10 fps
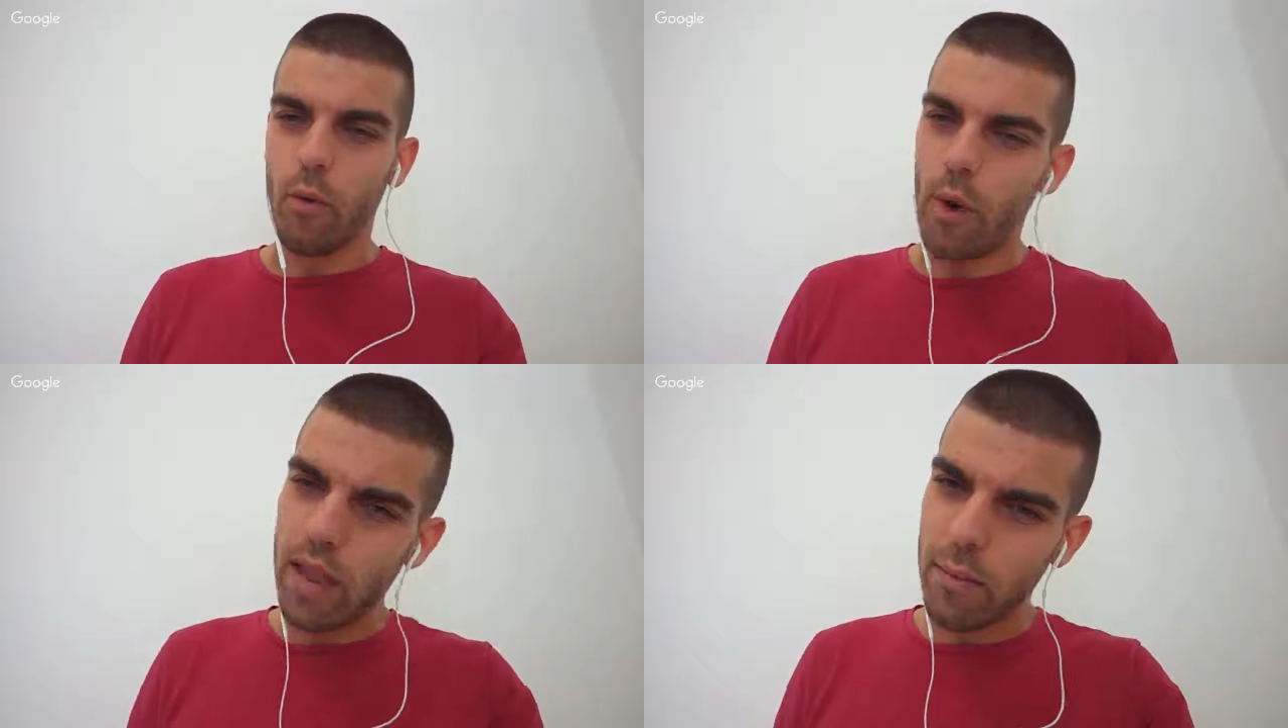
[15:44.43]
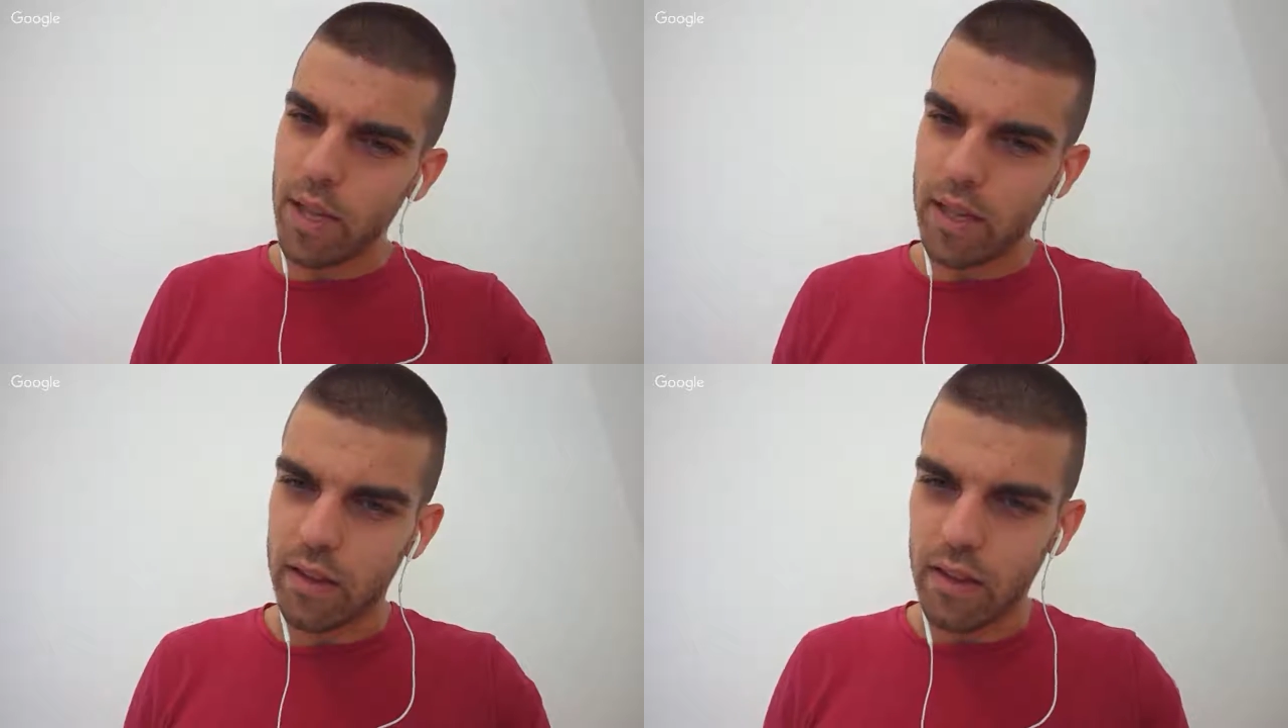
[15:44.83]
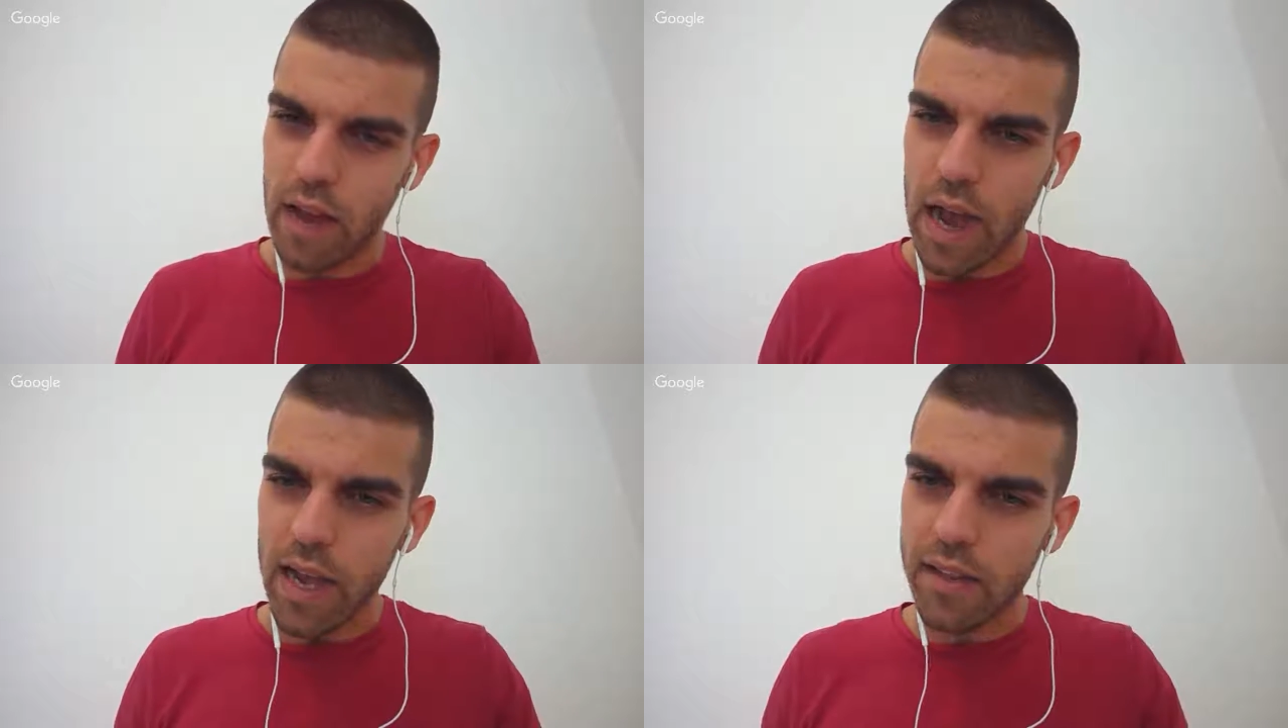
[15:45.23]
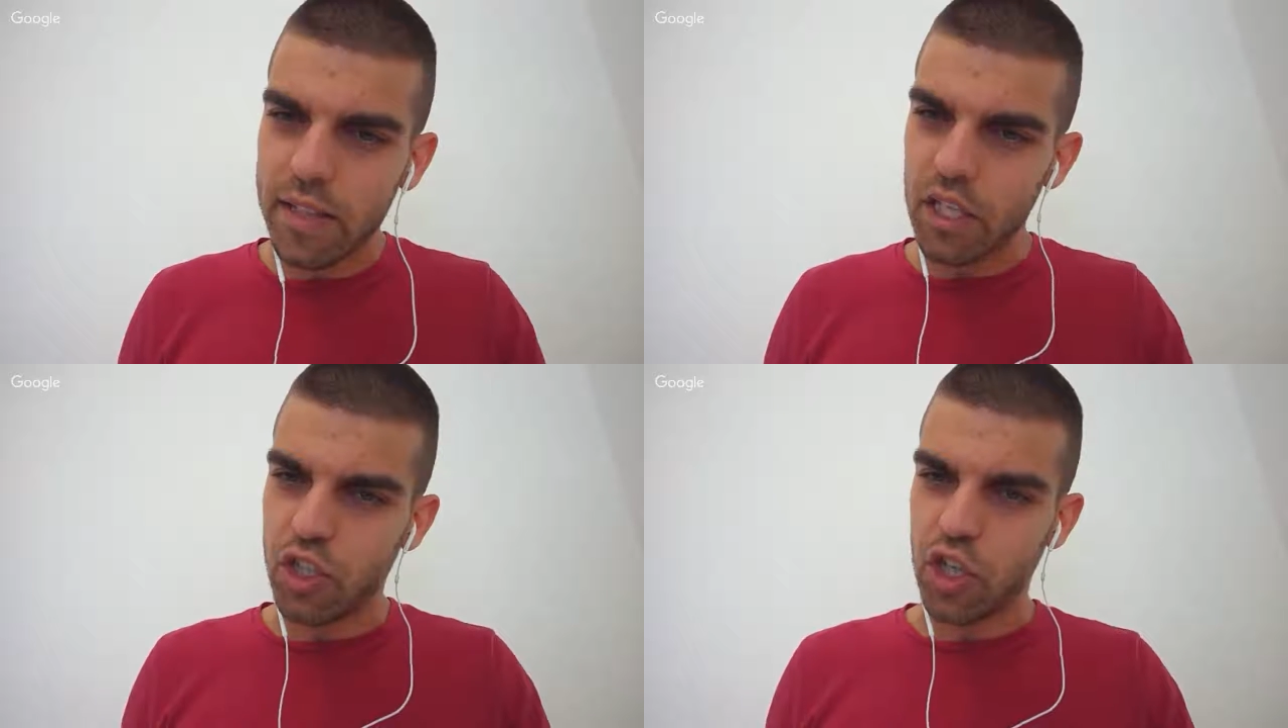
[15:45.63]
wait a minute, I
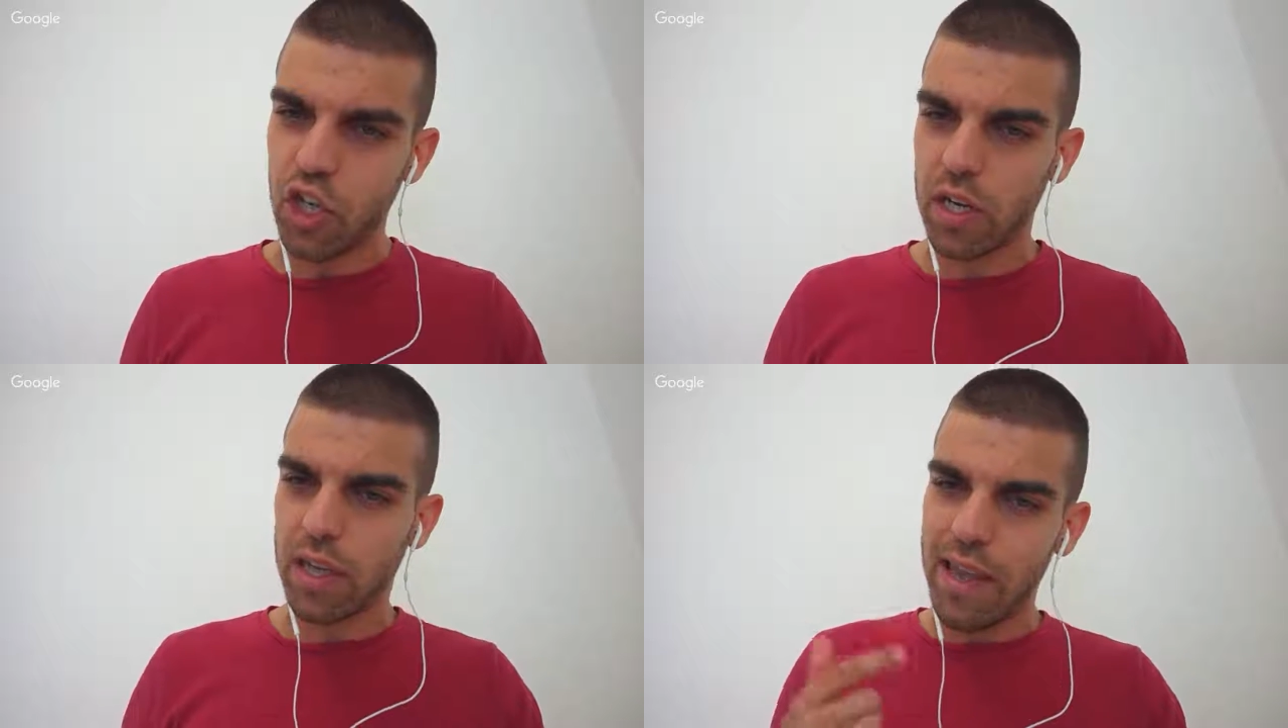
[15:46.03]
teach